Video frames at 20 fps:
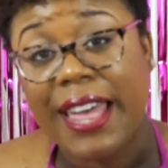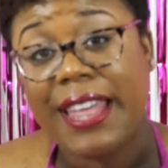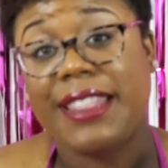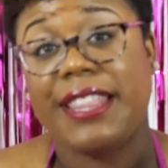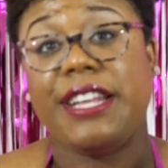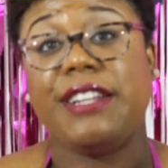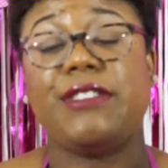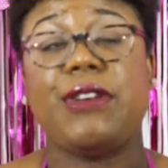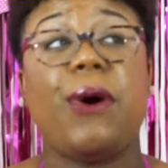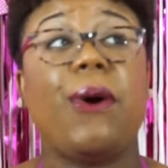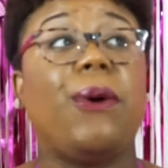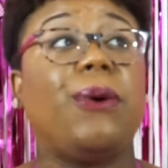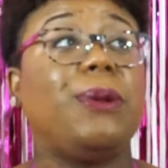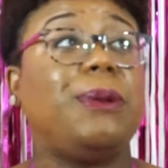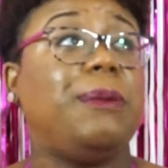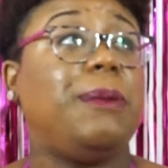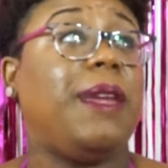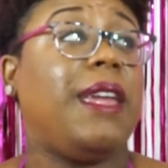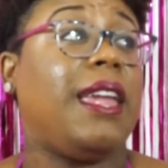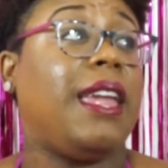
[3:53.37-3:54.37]
They
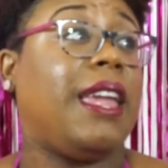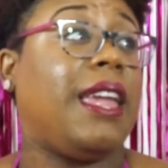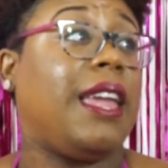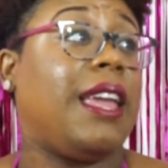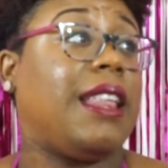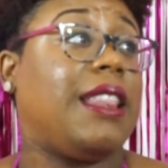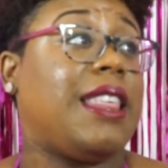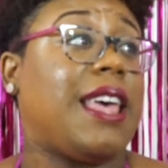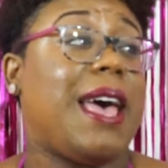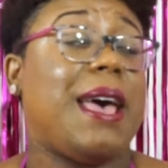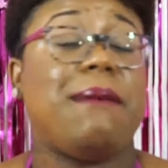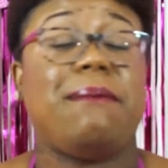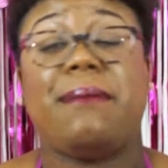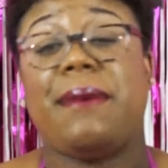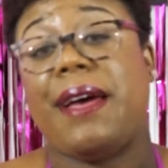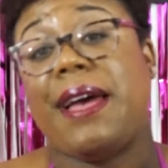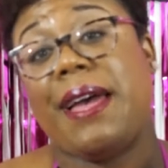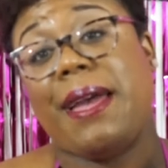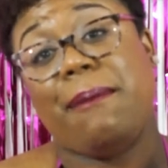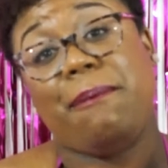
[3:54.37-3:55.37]
told me that
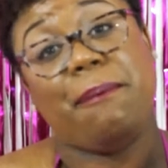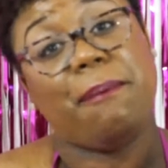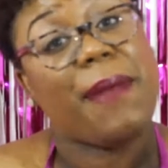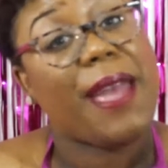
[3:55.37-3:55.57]
my